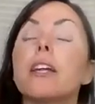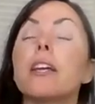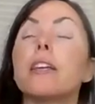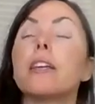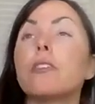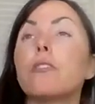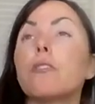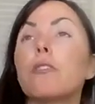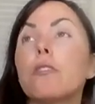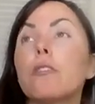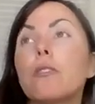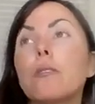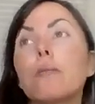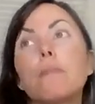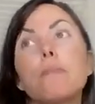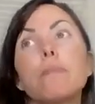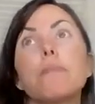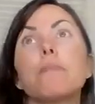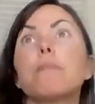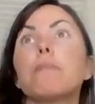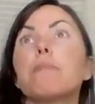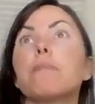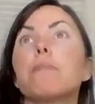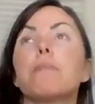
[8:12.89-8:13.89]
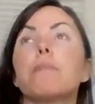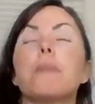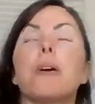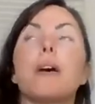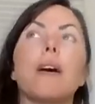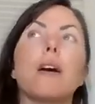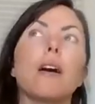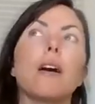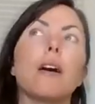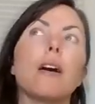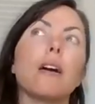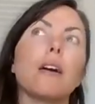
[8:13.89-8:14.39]
and they're
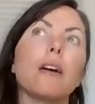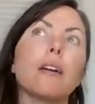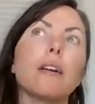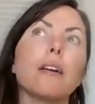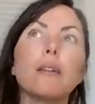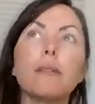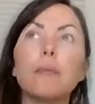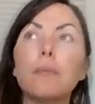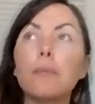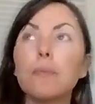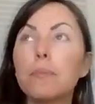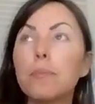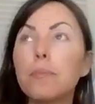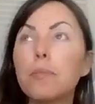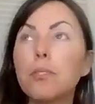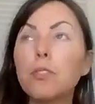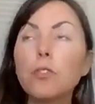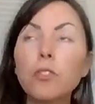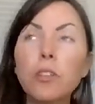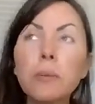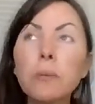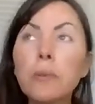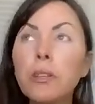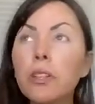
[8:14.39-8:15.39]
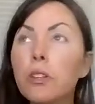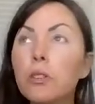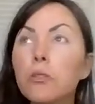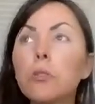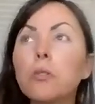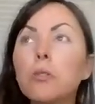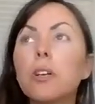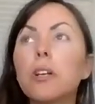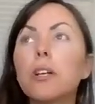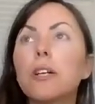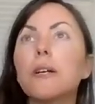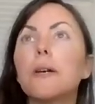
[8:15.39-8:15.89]
streaming through
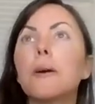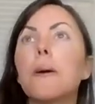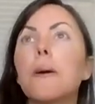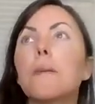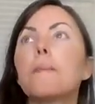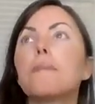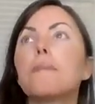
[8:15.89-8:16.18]
our